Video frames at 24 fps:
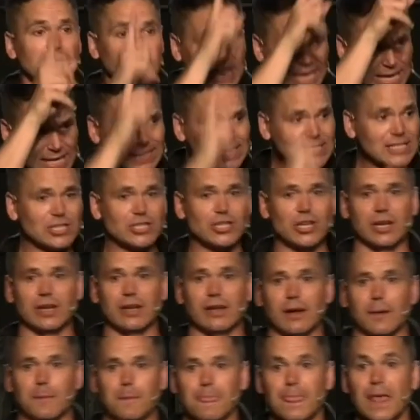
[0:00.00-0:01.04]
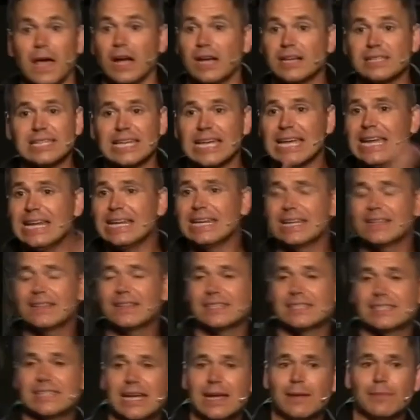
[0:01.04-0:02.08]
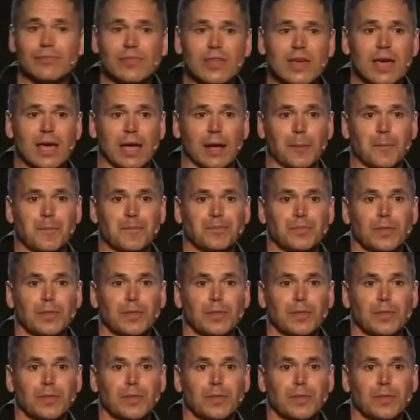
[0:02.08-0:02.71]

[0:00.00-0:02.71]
His agenda. Because He did the same thing.